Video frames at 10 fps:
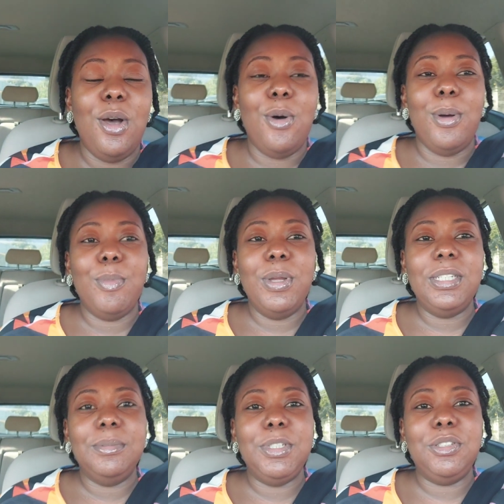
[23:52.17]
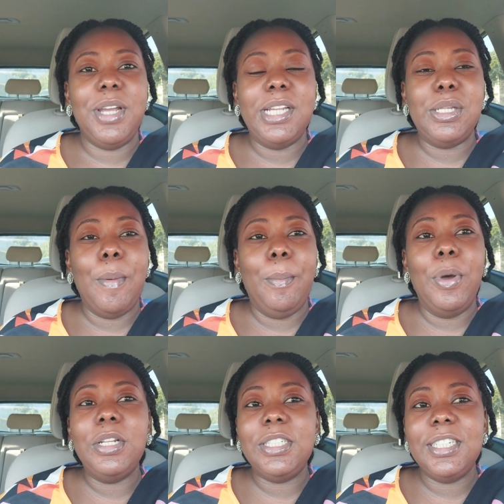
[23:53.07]
how i'm going to be trying to
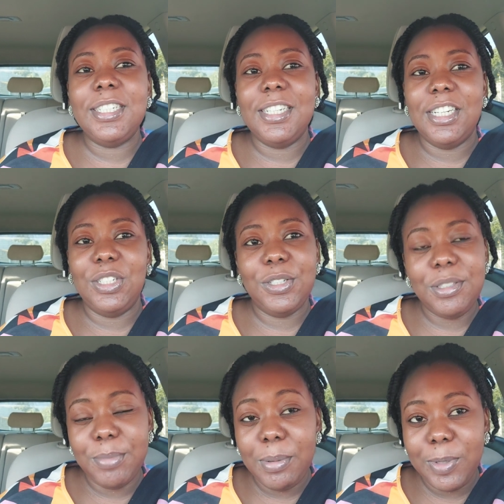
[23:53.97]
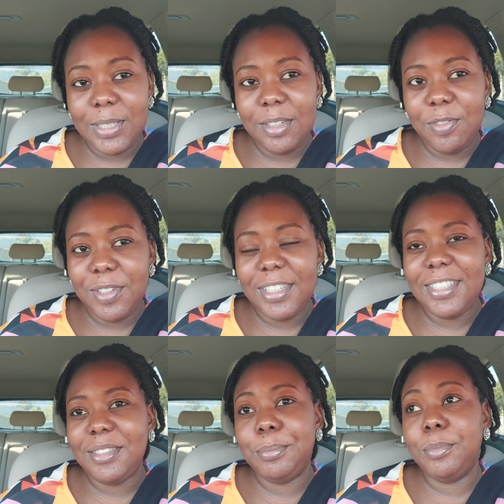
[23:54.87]
budget and adjust my budget for
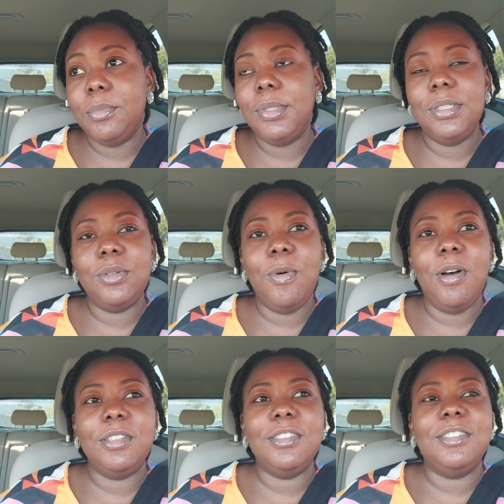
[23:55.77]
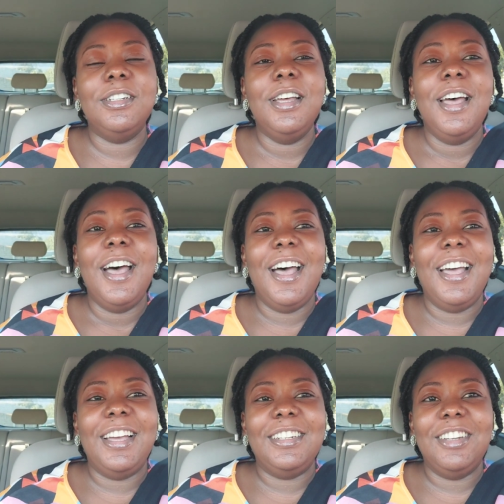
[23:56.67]
this this quarter
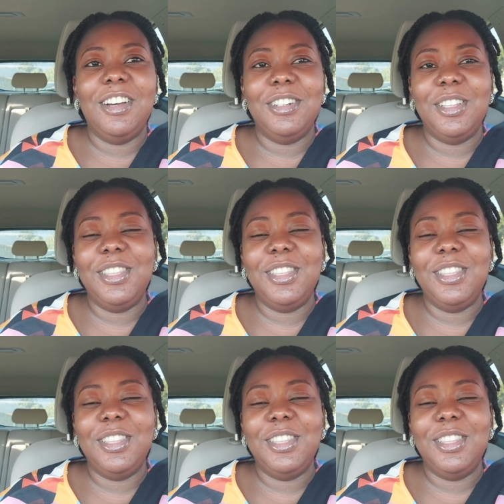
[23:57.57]
and other